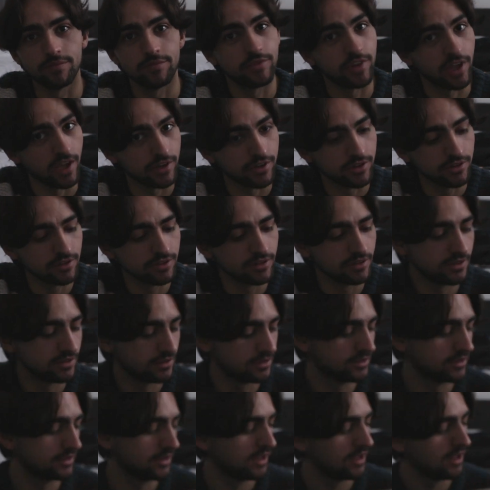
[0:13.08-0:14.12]
Daniel.
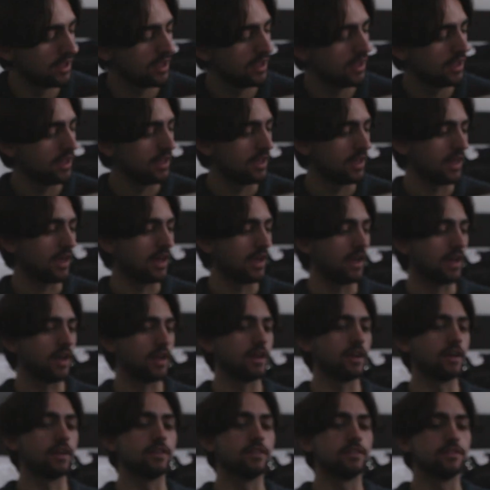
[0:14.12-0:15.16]

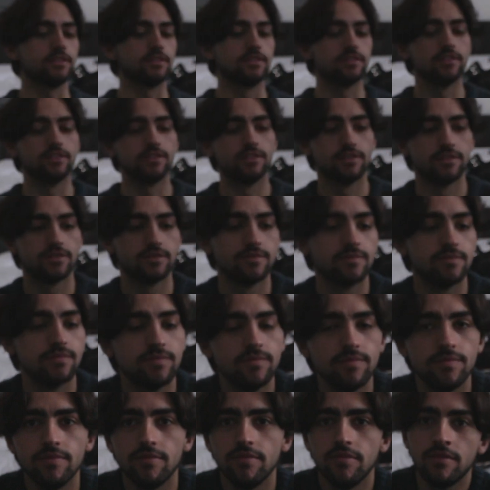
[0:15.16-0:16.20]
And
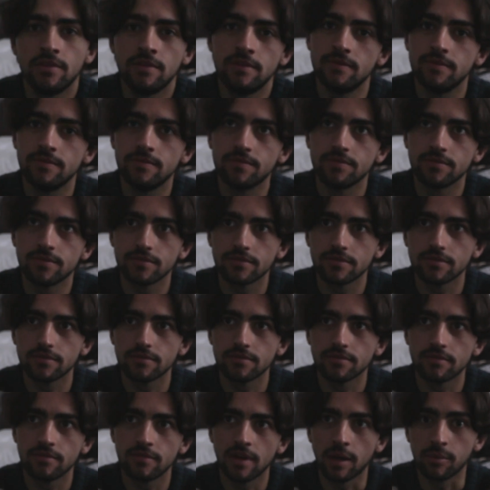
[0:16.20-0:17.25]

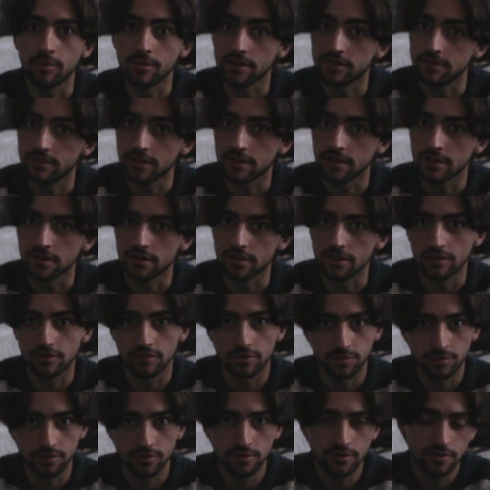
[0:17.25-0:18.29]
I'm living in
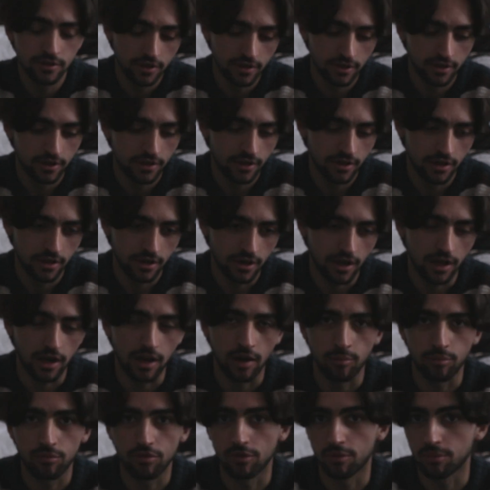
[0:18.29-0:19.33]
Liverpool.
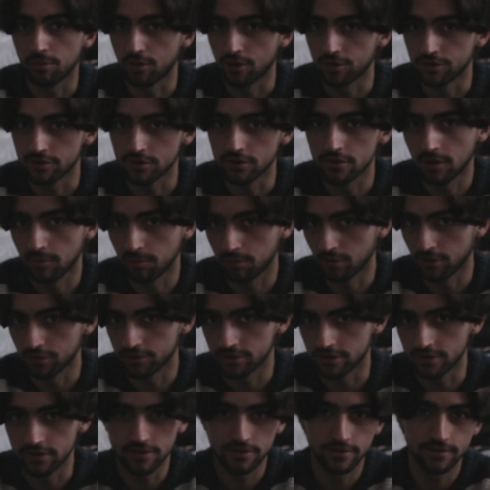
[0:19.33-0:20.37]
I'm from Portugal. I'm
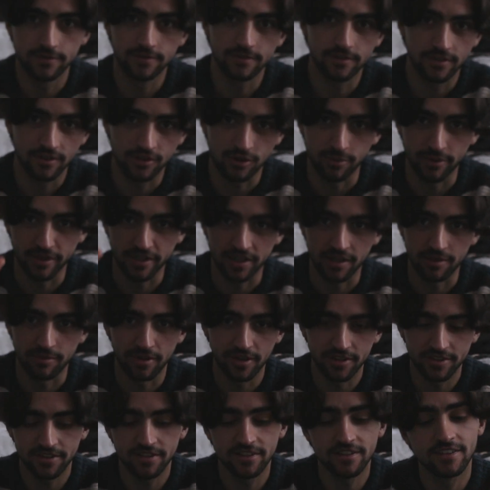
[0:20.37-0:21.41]
Portuguese. Como é que é,
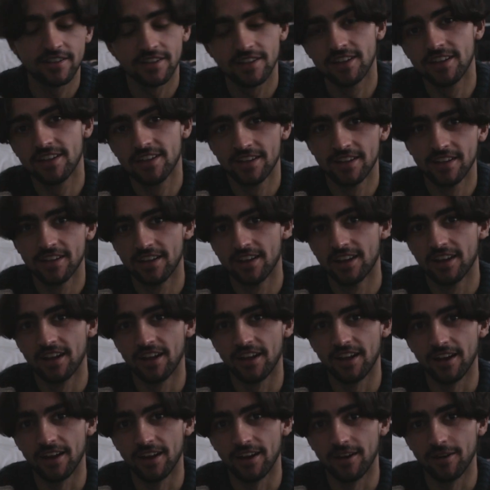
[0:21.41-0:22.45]
Malta?
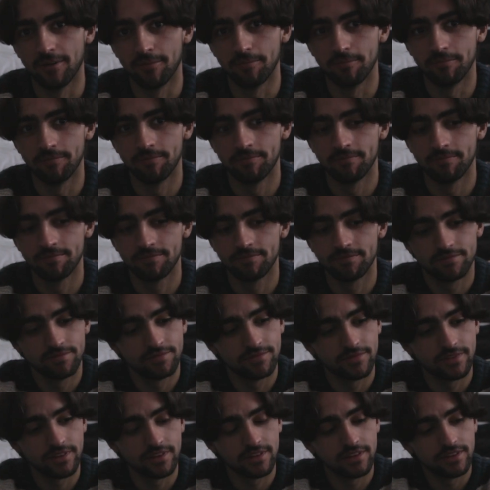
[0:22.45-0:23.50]

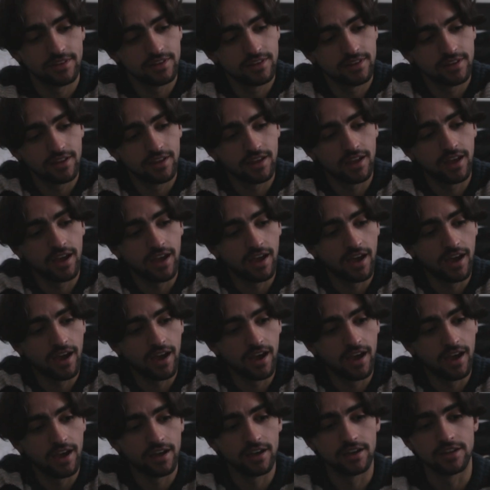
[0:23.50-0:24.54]

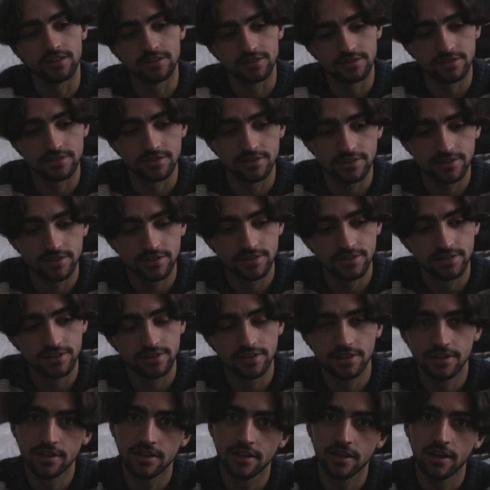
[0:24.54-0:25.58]
And
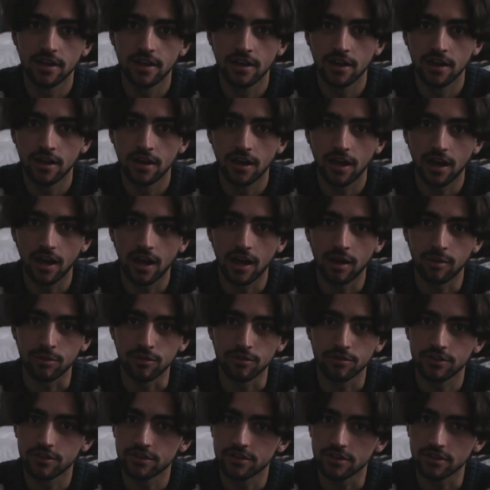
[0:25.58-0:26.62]
I'm
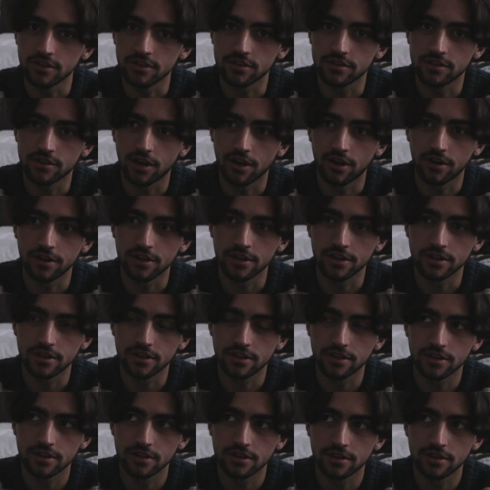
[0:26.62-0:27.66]
officially starting